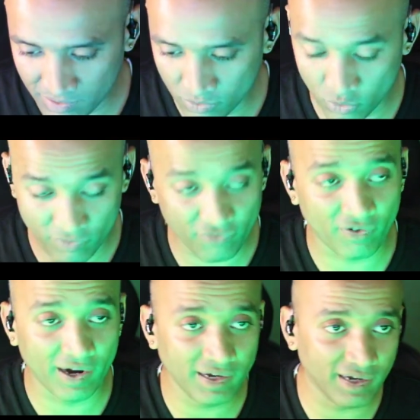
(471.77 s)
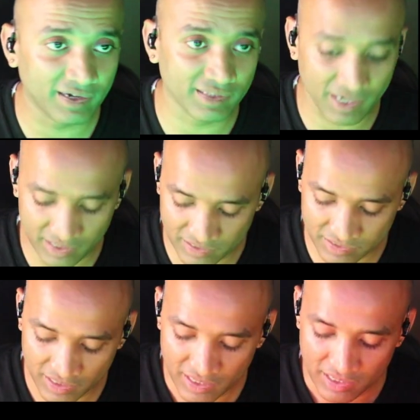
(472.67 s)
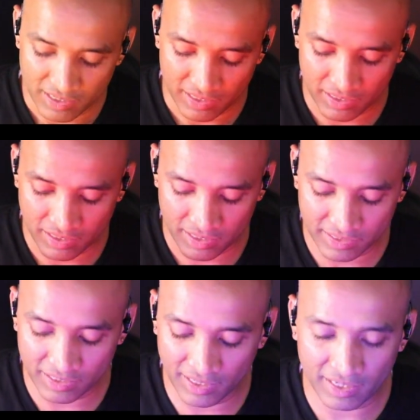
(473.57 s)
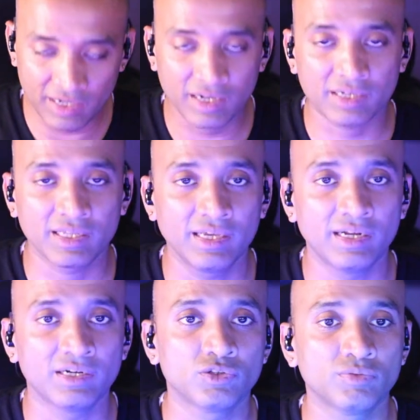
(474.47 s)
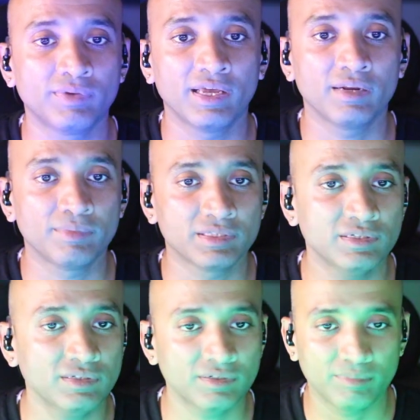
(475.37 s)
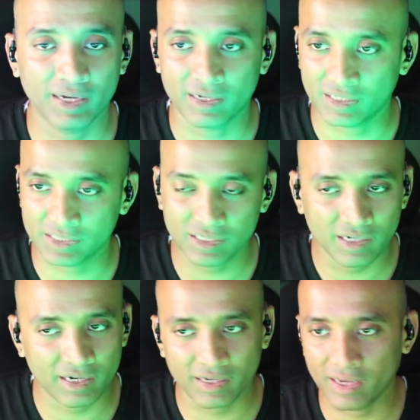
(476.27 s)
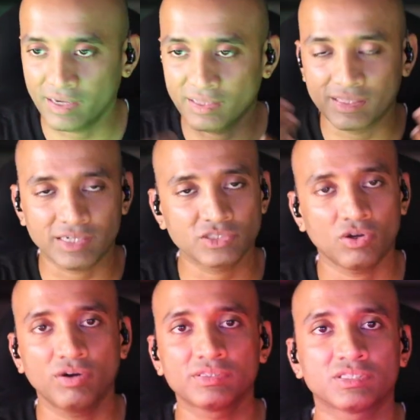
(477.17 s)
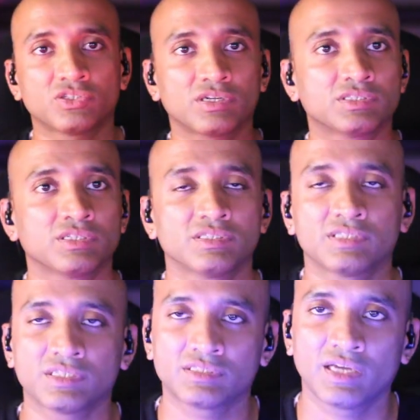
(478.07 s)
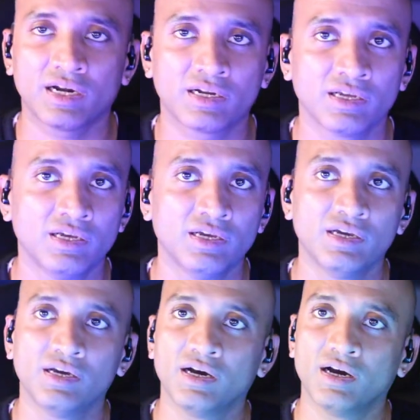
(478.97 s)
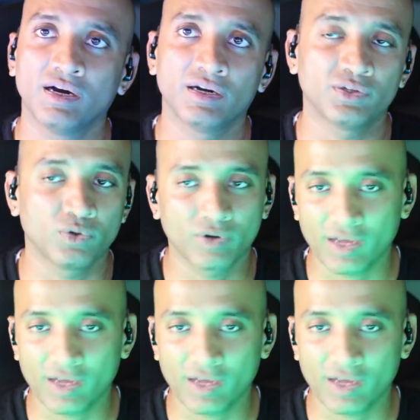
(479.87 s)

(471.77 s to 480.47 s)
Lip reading: could find, and that is Idadil Kadai Eludum Neramidu by Raja. Again, in that song, the structure is such that you don't